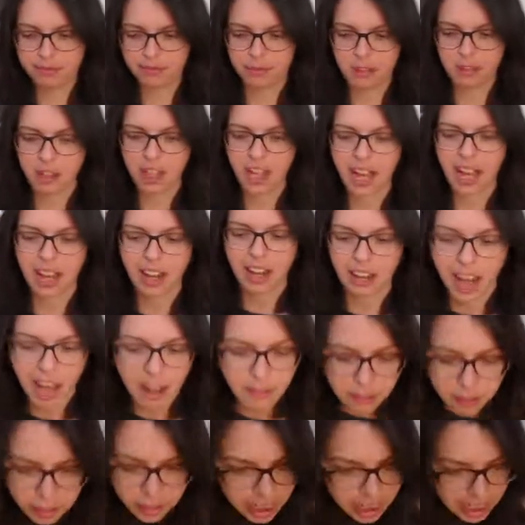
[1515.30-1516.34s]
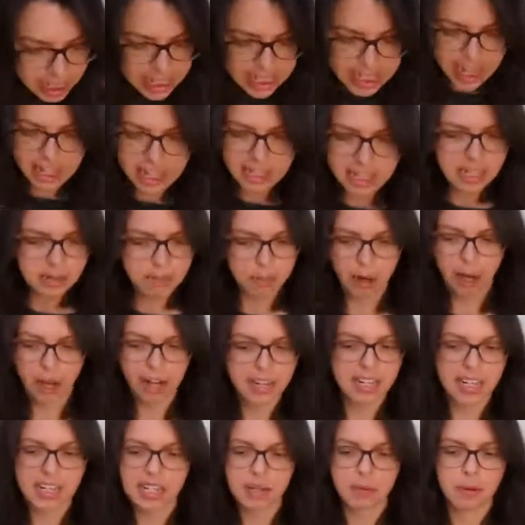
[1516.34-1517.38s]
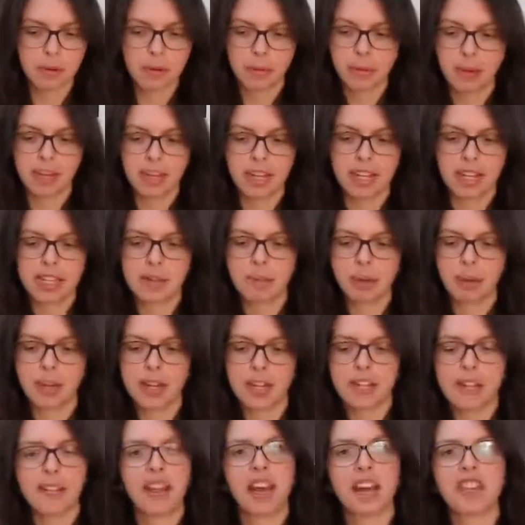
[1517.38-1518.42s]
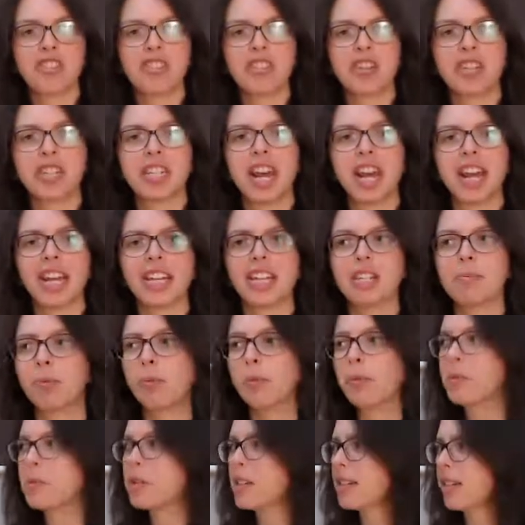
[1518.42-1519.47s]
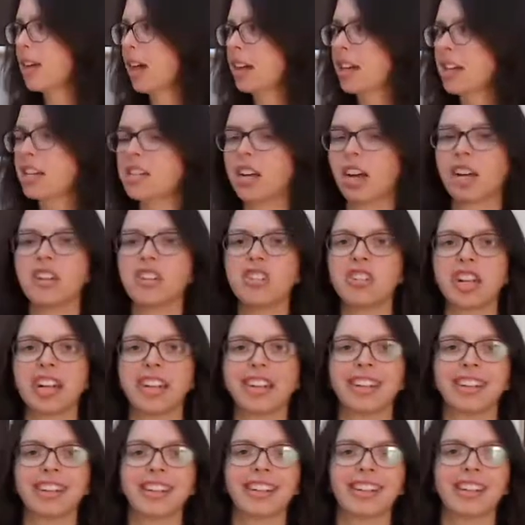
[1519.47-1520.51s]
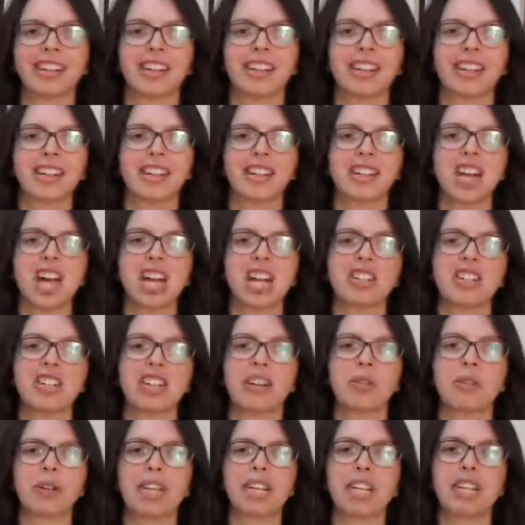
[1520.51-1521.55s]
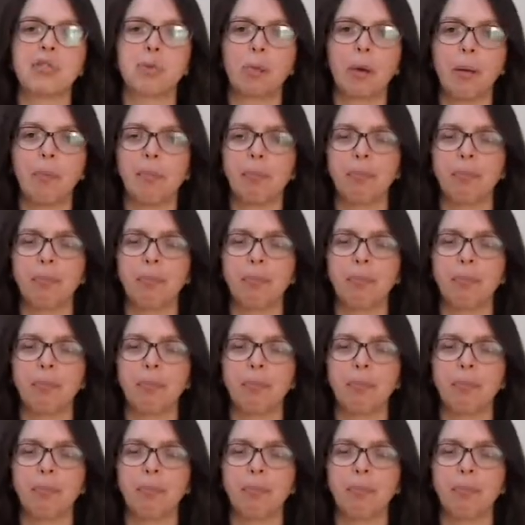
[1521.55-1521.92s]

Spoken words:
You can have a really extended practice with these because of the extra stage, but we'll just kind of touch in on each one.